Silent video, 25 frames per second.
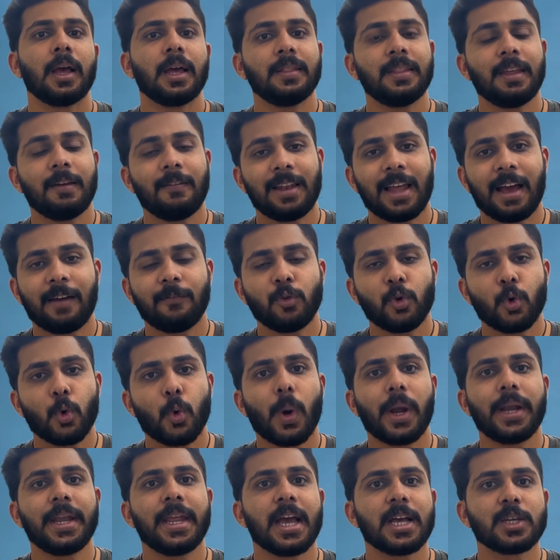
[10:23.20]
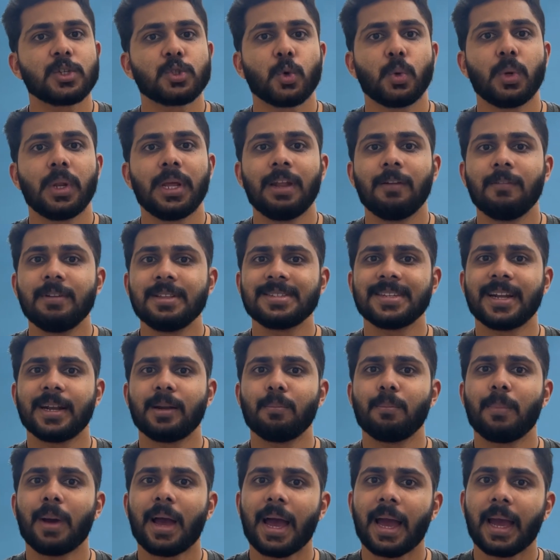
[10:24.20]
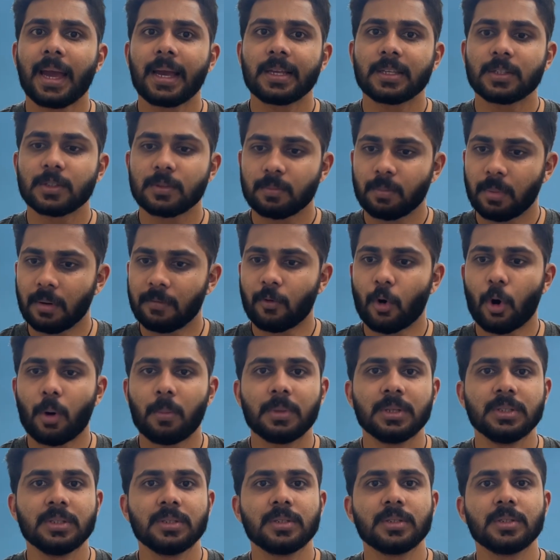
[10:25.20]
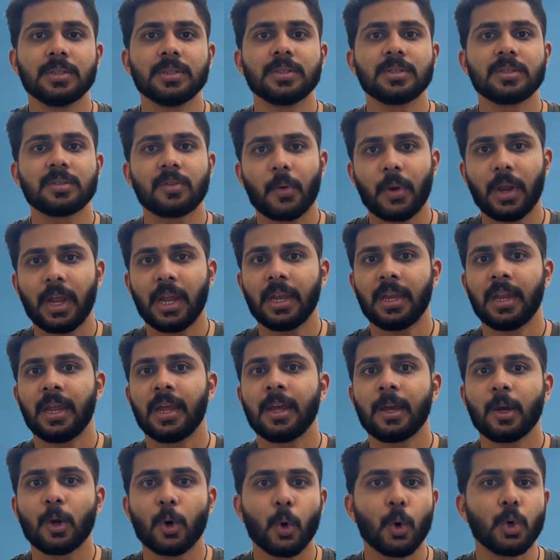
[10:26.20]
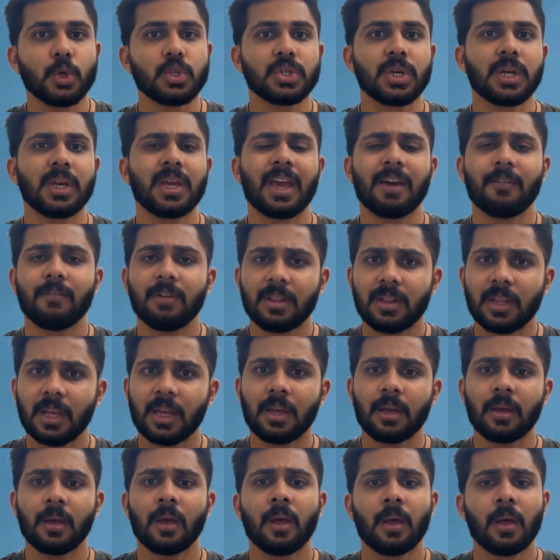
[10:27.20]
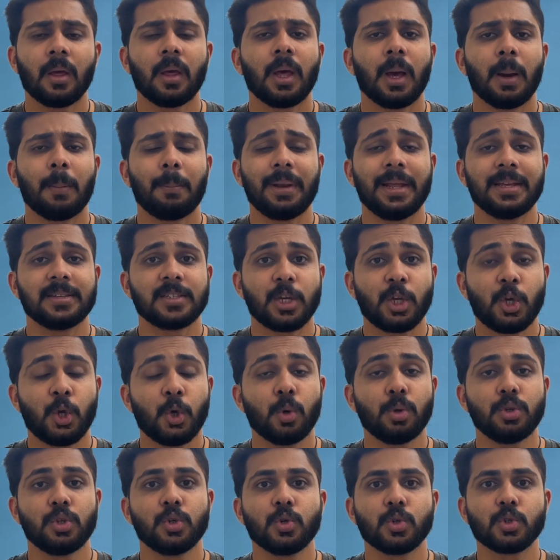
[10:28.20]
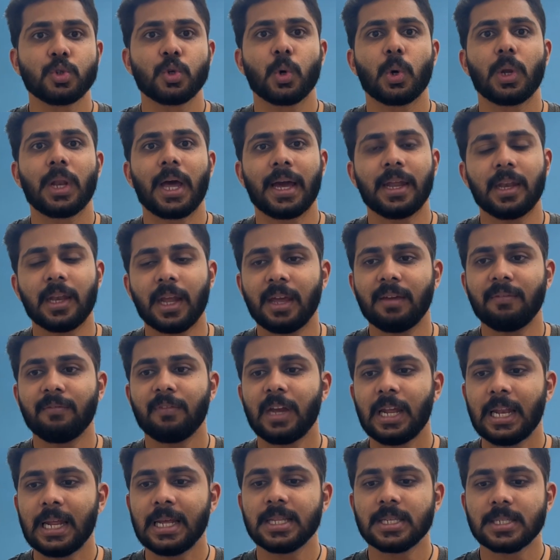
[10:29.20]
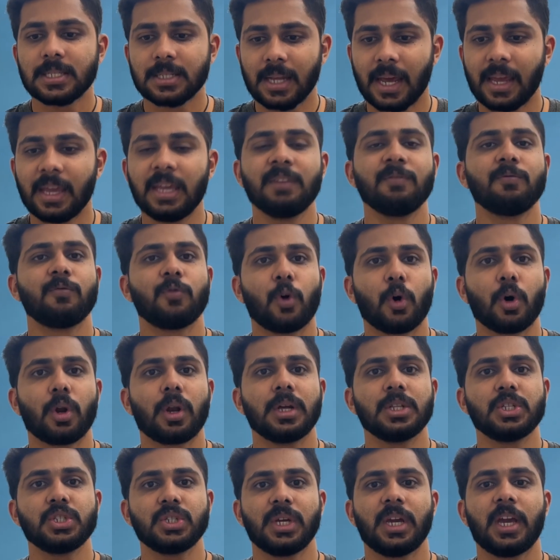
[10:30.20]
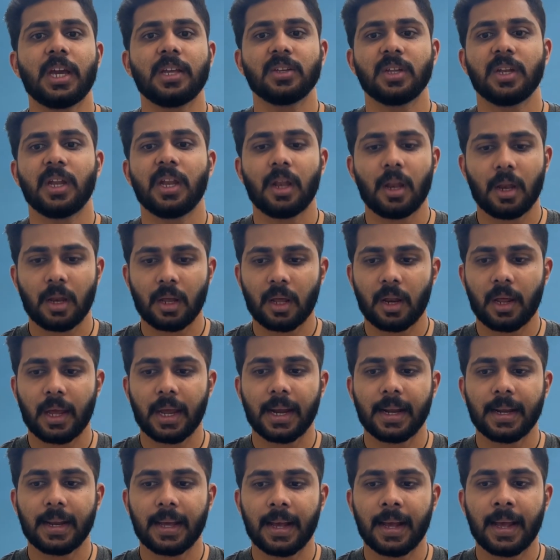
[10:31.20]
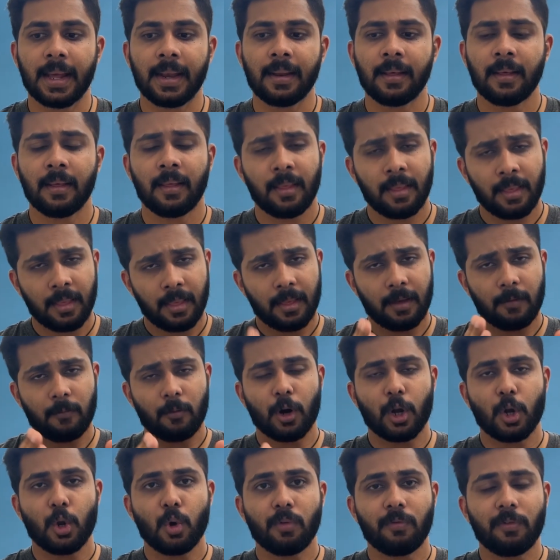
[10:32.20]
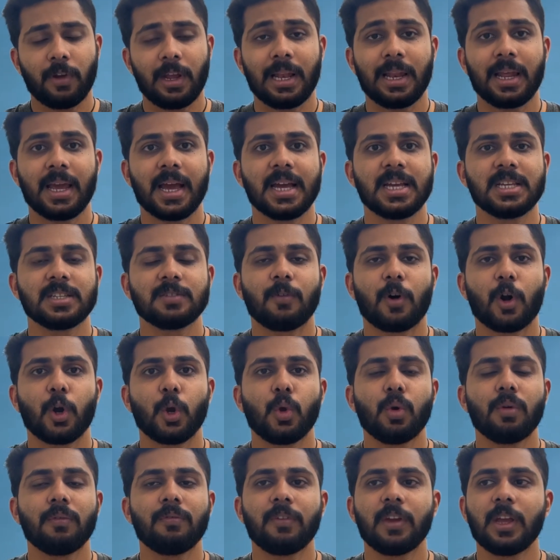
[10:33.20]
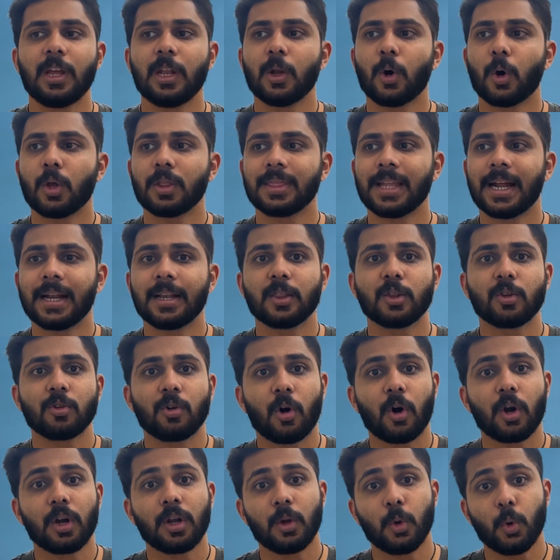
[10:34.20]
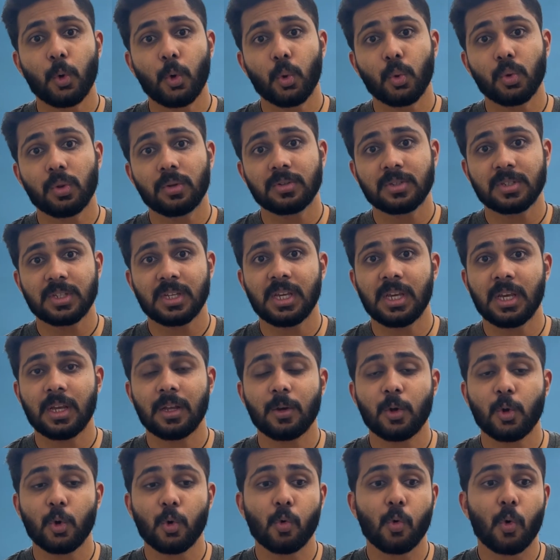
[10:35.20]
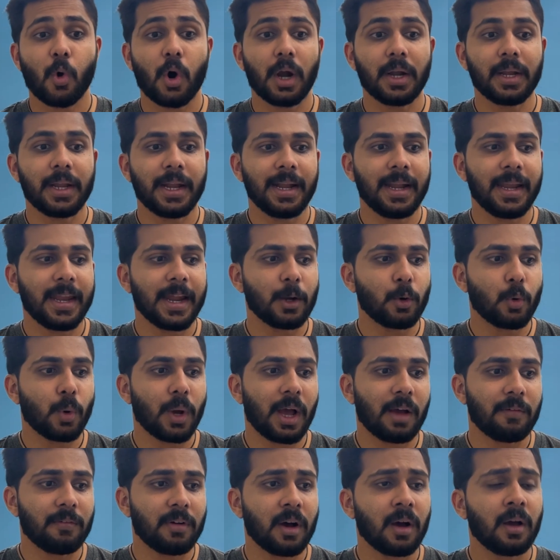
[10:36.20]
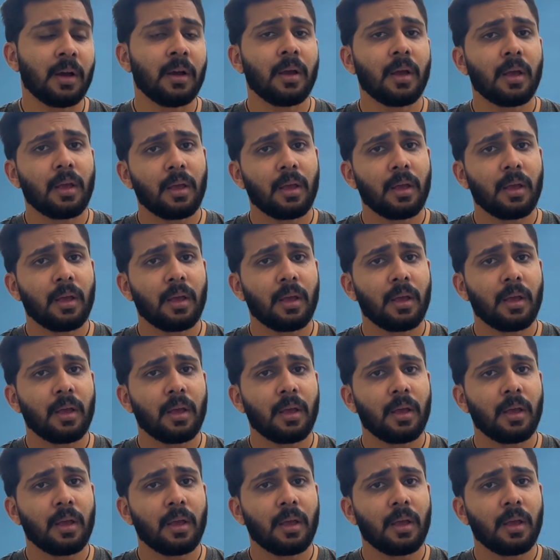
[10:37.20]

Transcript: They will have new ideas to deal with setbacks, performances, training, coaching, everything plays a huge role, and I feel it's time for a change in Indian cricket. And what do you feel, guys? What do you feel on that thought? Do you want India to have a